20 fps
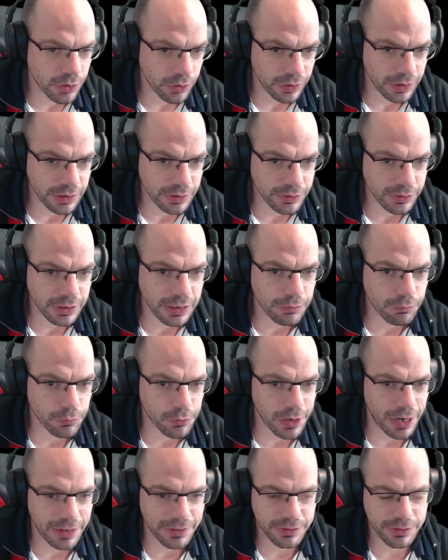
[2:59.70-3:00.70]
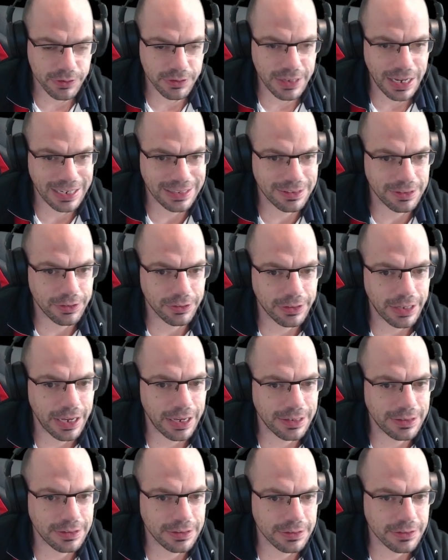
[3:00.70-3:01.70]
going to give rise to tactical
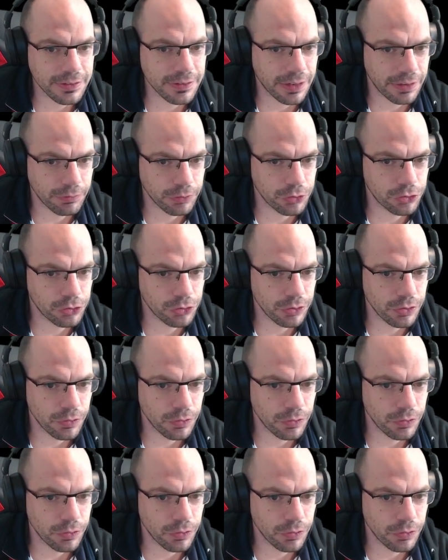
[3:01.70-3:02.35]
ideas. I will show you